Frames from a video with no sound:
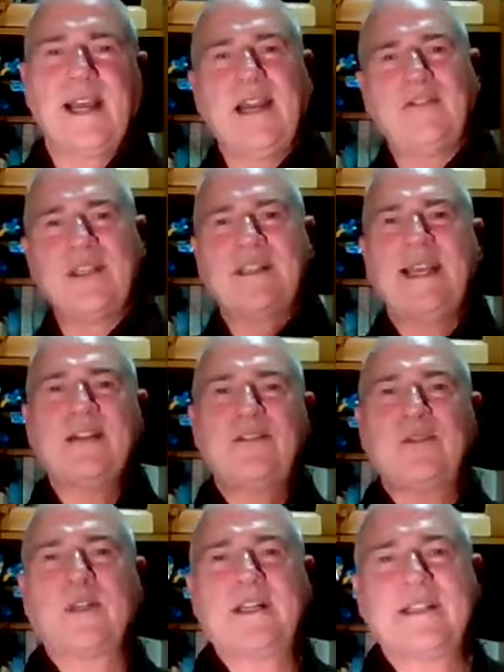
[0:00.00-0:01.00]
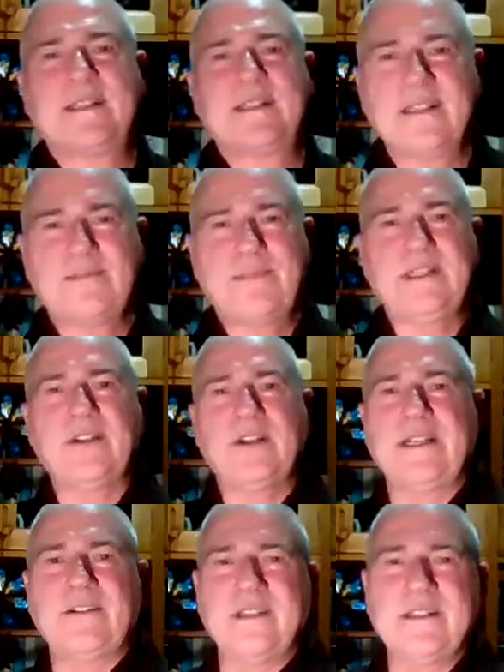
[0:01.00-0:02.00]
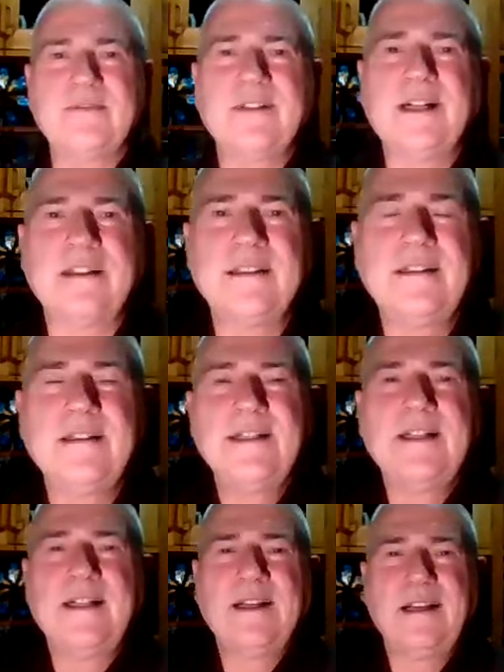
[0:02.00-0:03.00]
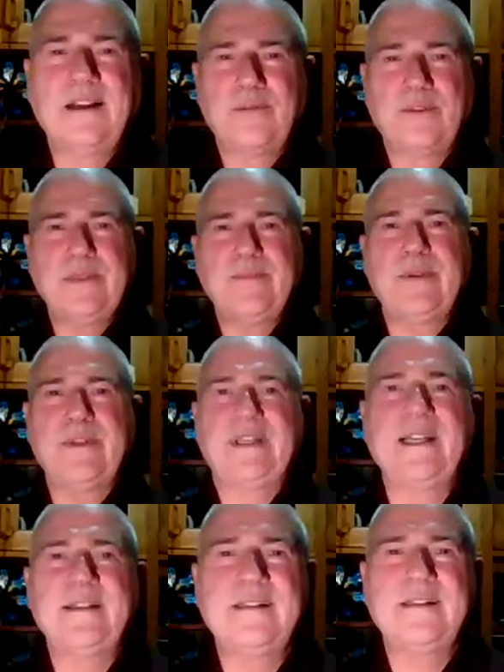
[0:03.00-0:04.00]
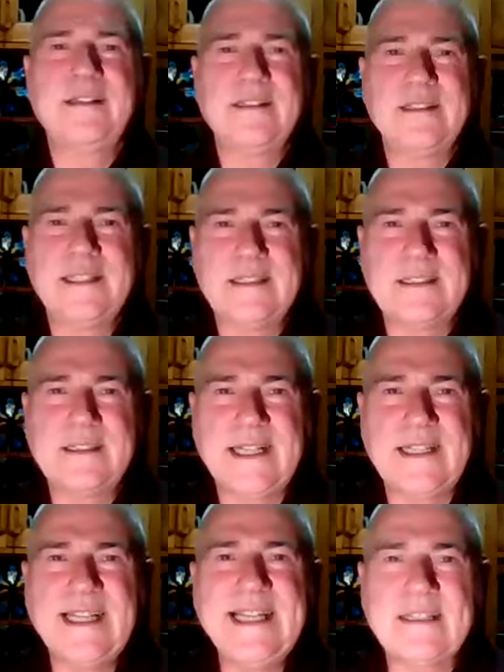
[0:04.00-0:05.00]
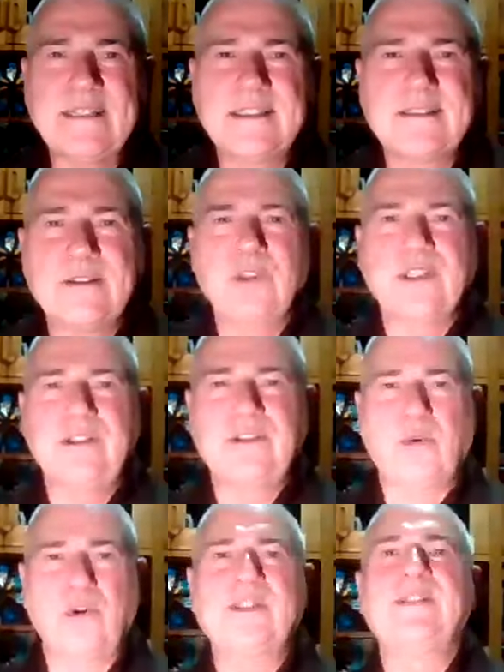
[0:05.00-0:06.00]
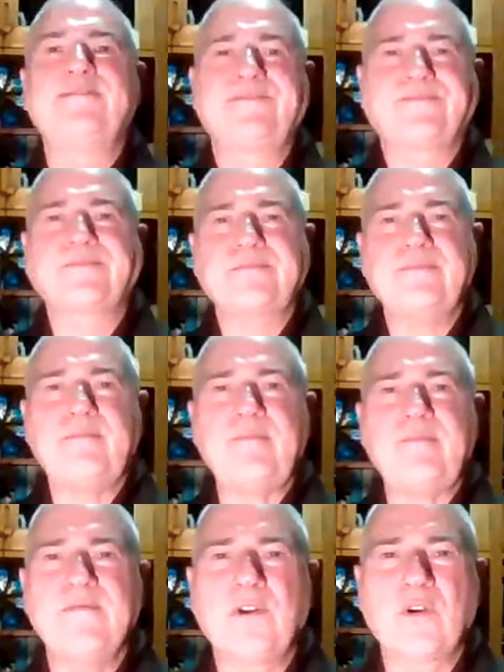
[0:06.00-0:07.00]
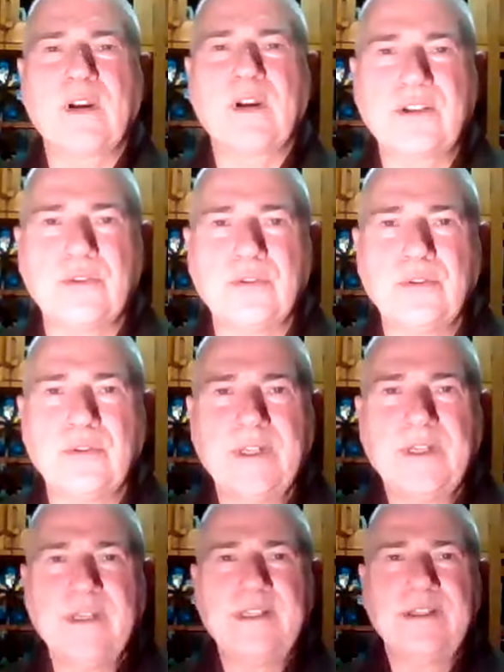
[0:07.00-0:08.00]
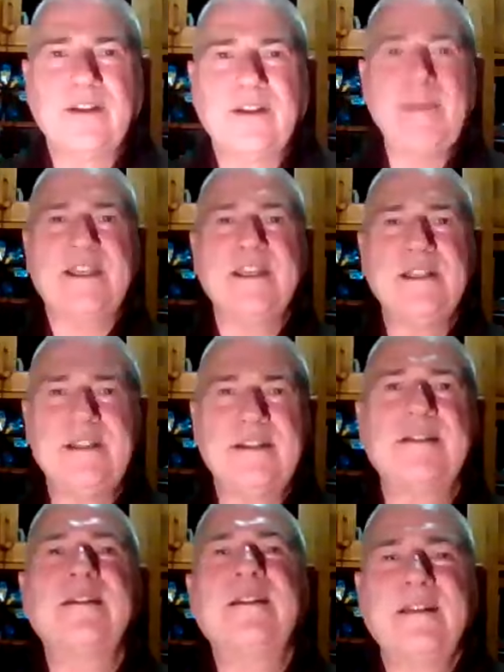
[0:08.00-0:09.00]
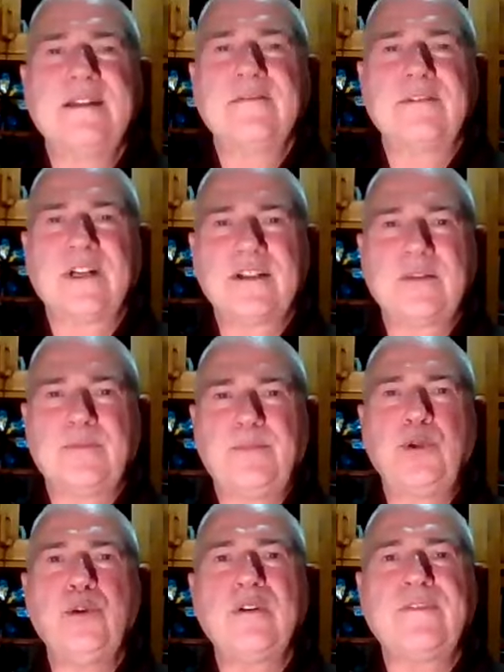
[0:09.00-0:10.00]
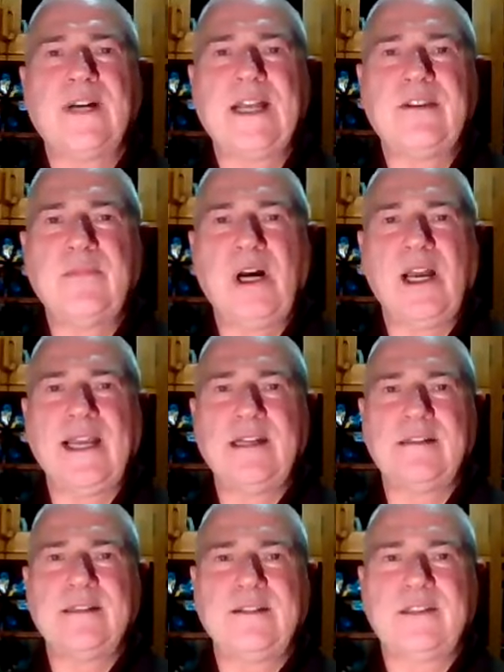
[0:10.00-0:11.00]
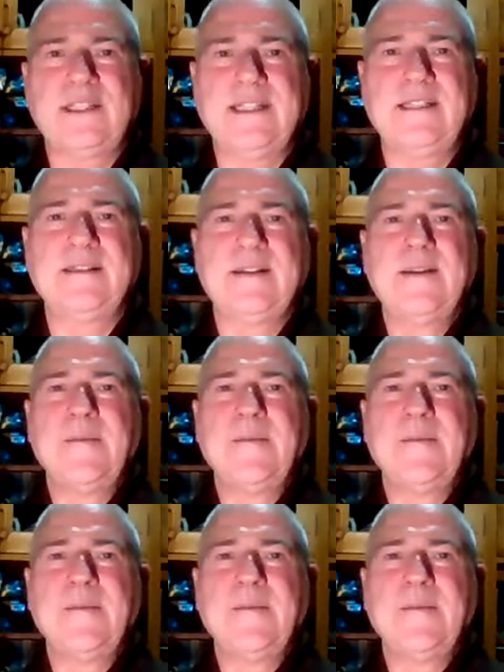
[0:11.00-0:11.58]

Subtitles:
I'll just add to what I said a bit earlier as well. Remember that these techniques the Buddha taught, for us to, the methods for us to purify the mind, okay?